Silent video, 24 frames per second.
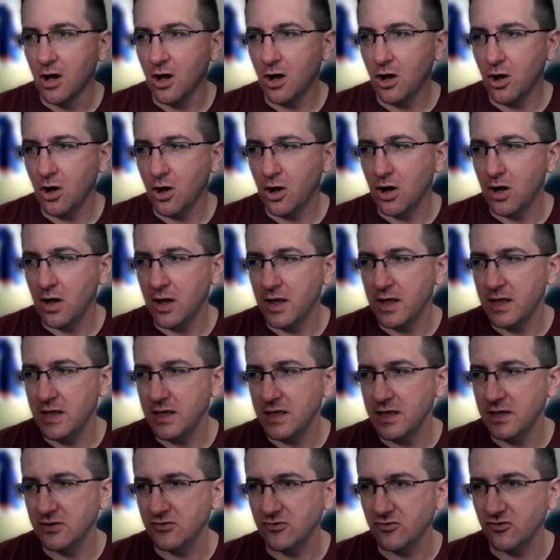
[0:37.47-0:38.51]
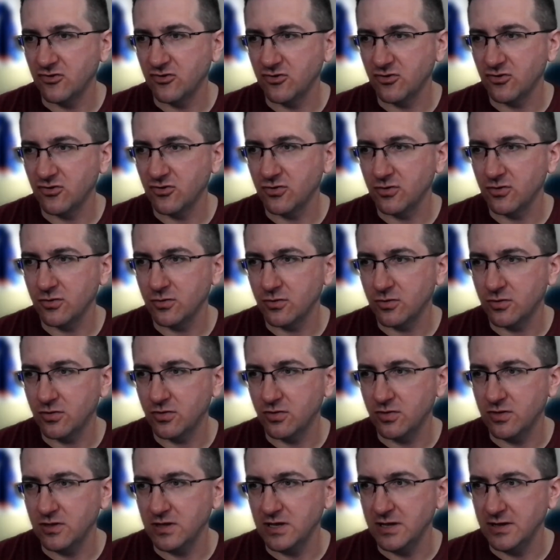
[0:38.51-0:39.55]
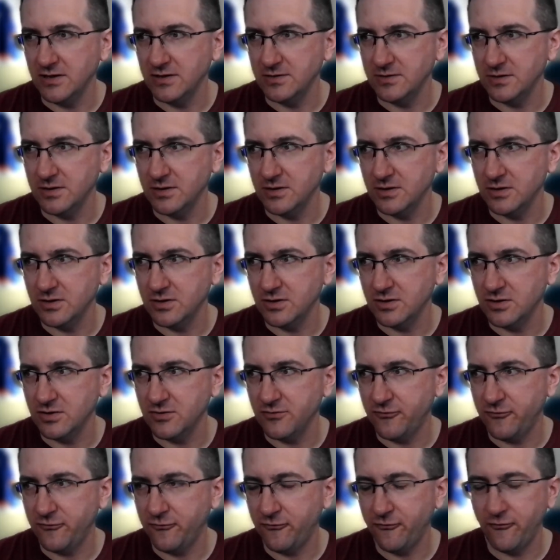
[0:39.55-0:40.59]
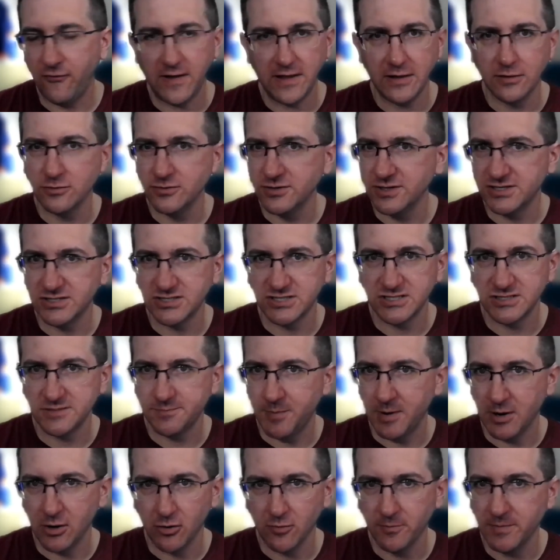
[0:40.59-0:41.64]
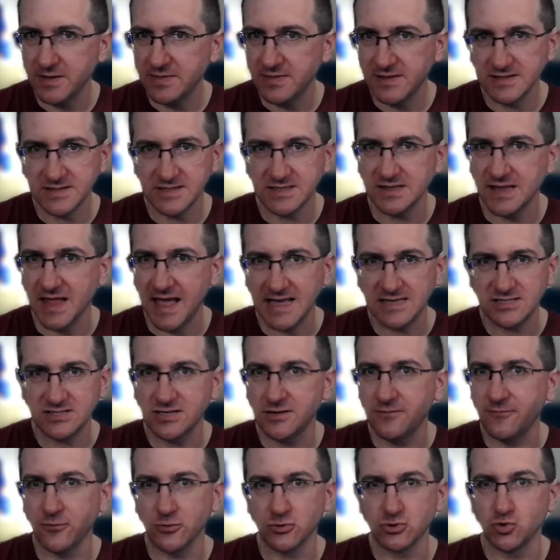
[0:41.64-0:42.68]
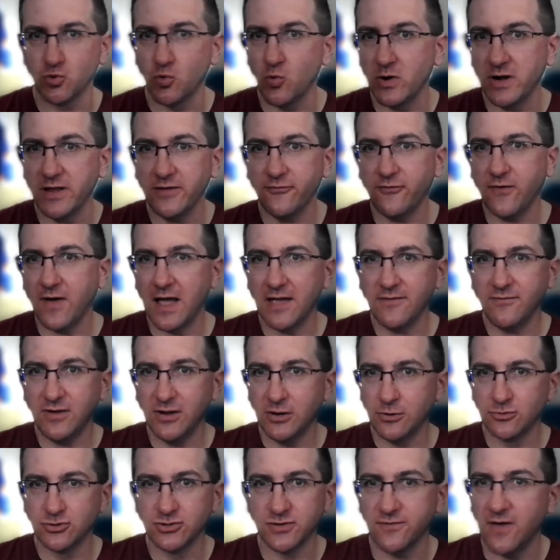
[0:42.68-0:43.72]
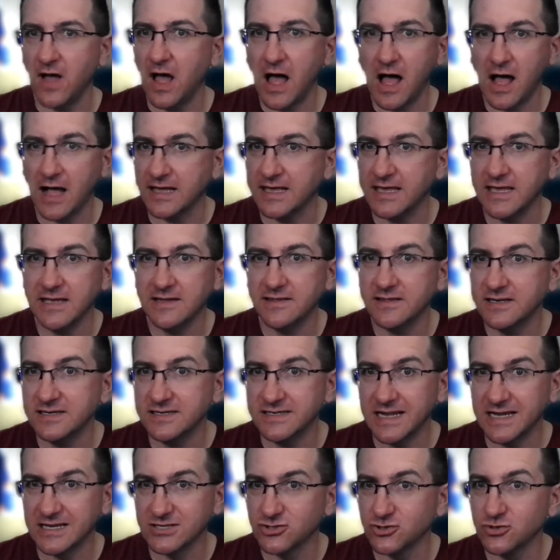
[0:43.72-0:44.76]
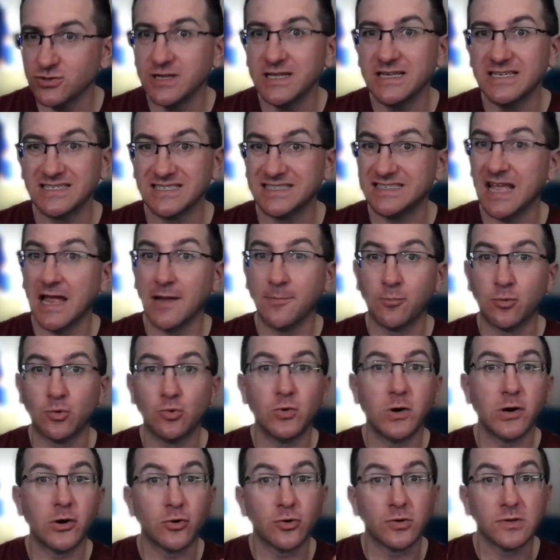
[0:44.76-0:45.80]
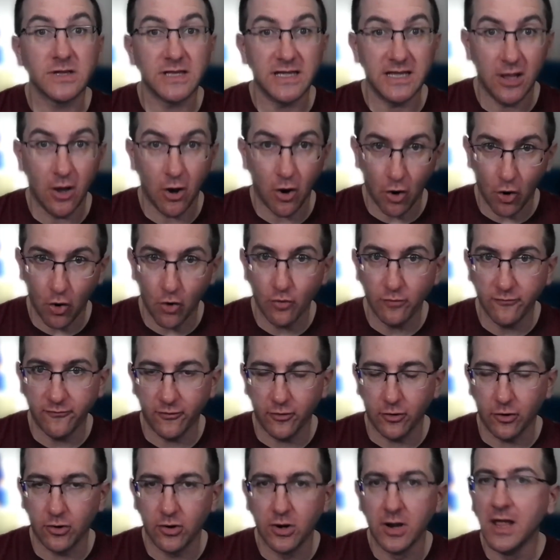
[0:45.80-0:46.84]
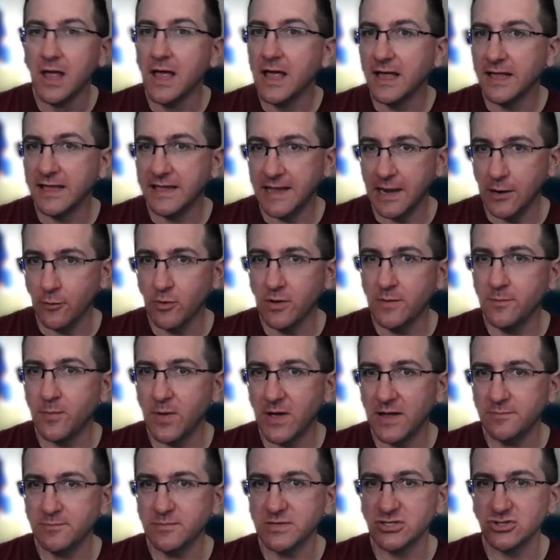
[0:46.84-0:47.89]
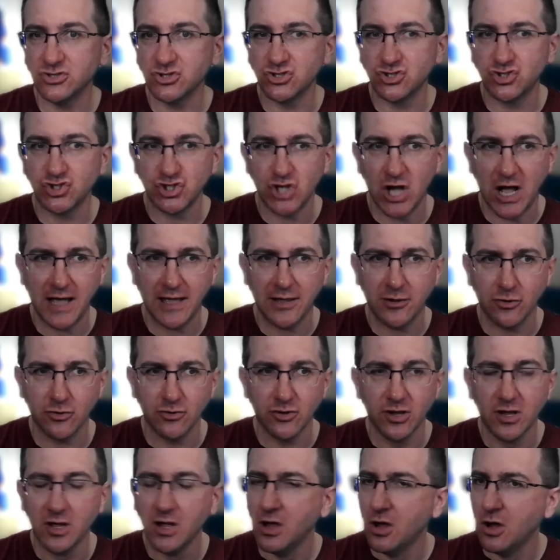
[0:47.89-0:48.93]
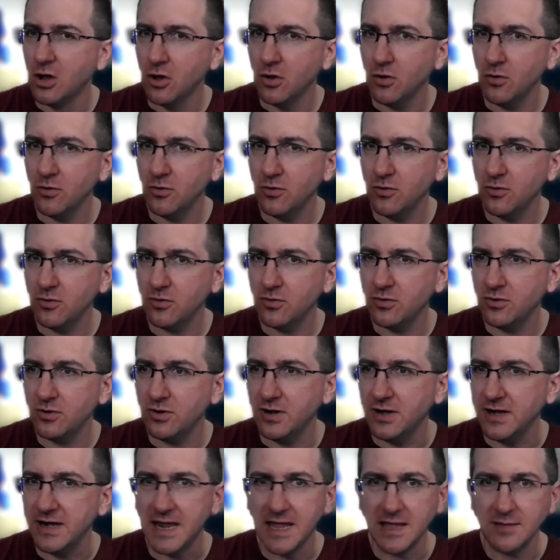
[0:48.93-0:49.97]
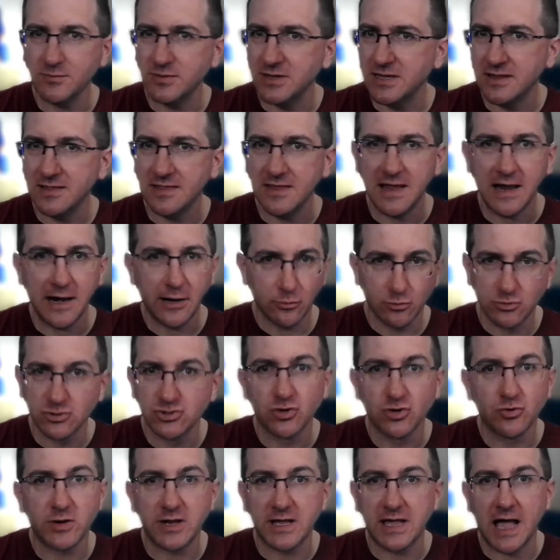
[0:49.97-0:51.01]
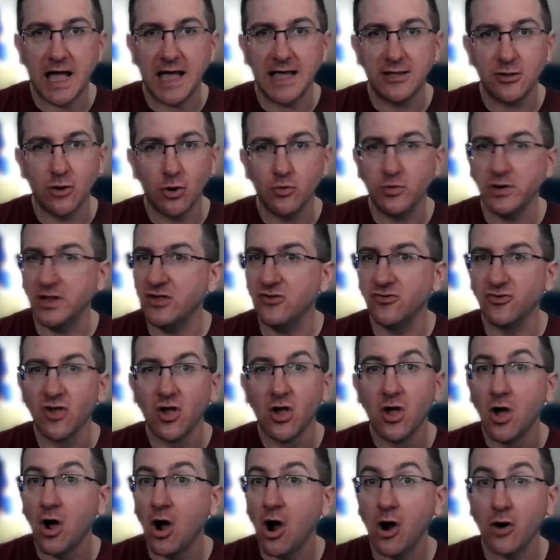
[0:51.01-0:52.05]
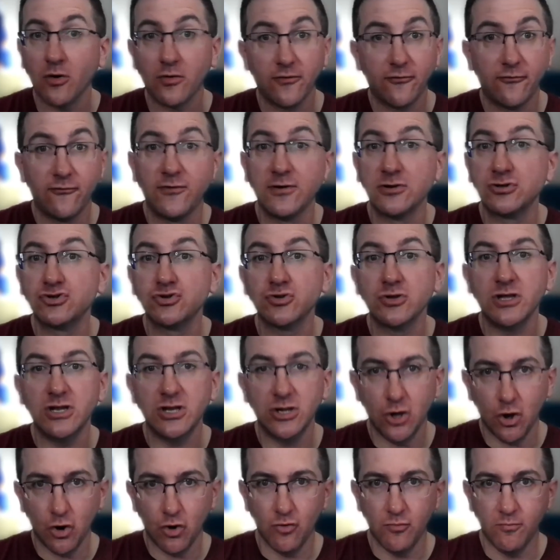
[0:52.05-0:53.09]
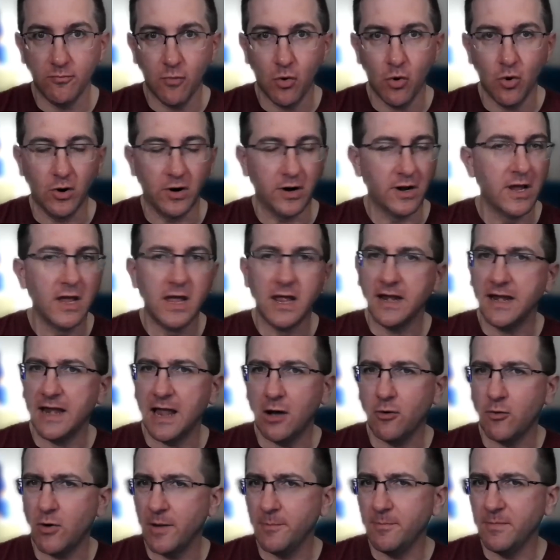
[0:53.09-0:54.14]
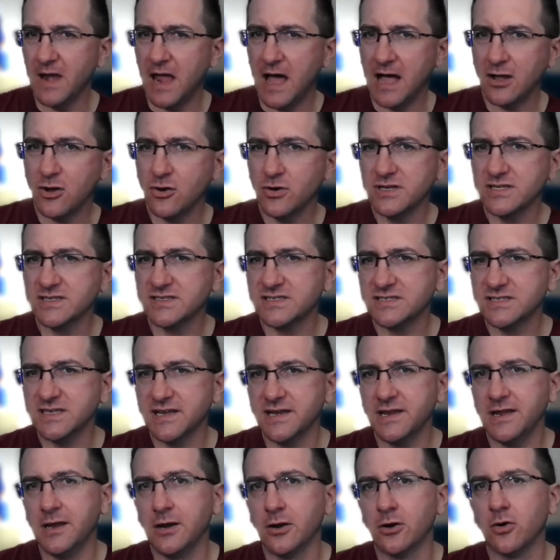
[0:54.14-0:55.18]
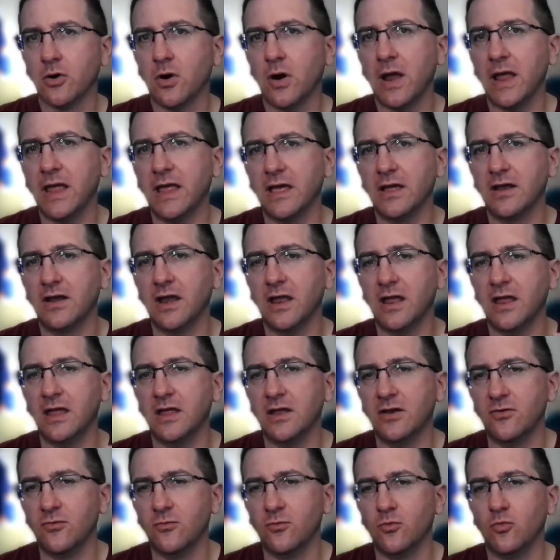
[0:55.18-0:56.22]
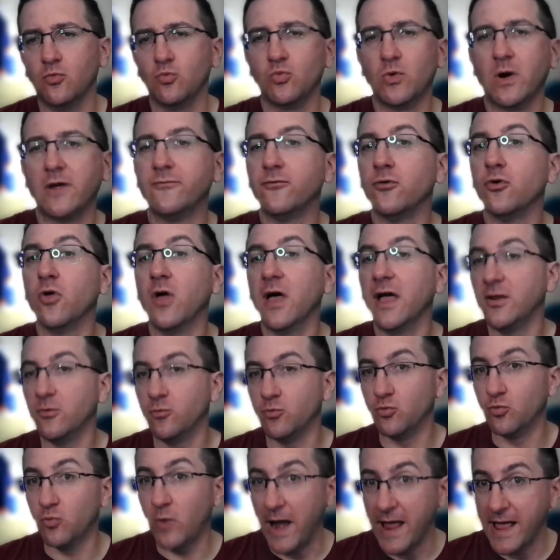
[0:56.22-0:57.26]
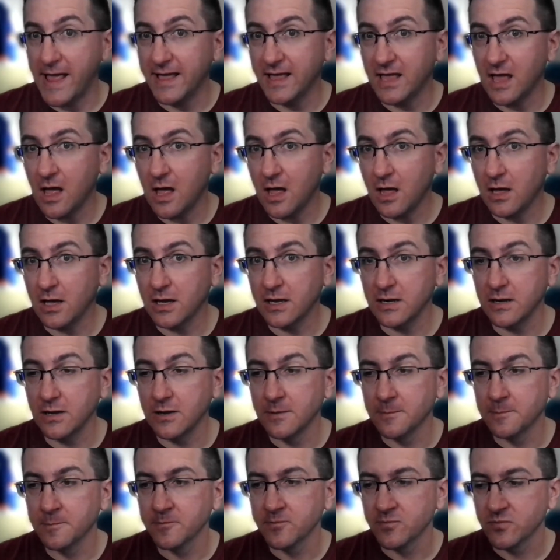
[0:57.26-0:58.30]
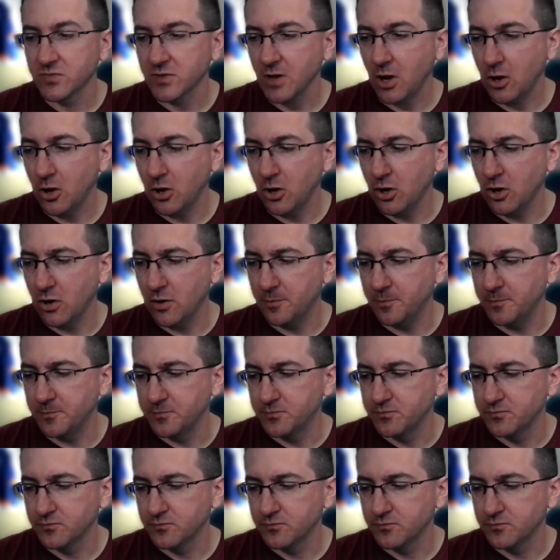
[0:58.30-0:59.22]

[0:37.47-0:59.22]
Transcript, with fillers: Uh, it's the failed experiment that's lasted for 25 years of hockey in the desert is temporarily over. Gary Bettman's child, namely the Arizona Coyotes, are officially no more. Now, I'm not going to sit here and, and revel and rag on um,